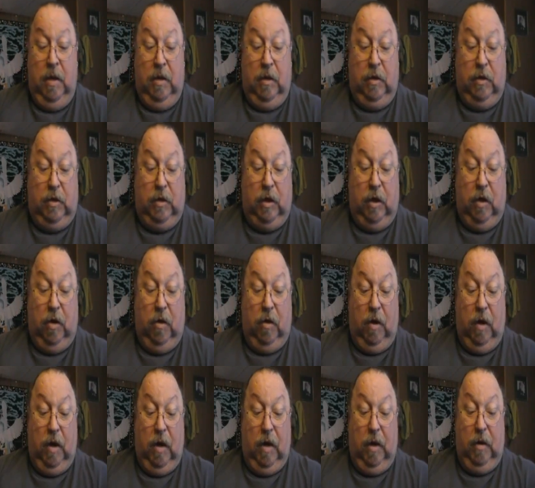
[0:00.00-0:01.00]

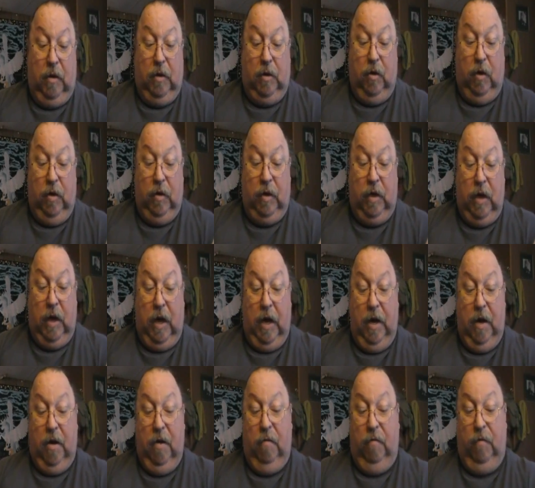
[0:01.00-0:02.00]
So during the
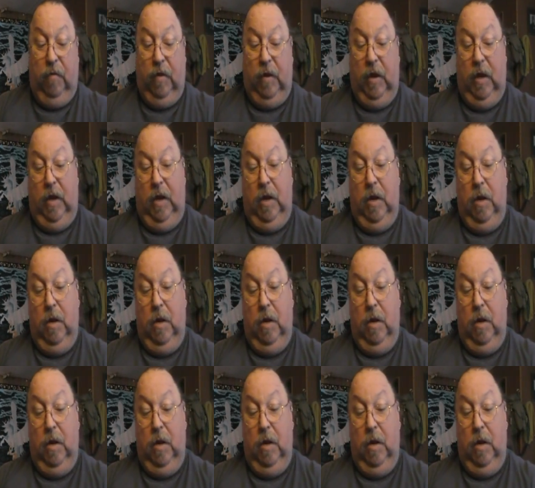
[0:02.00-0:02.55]
night of the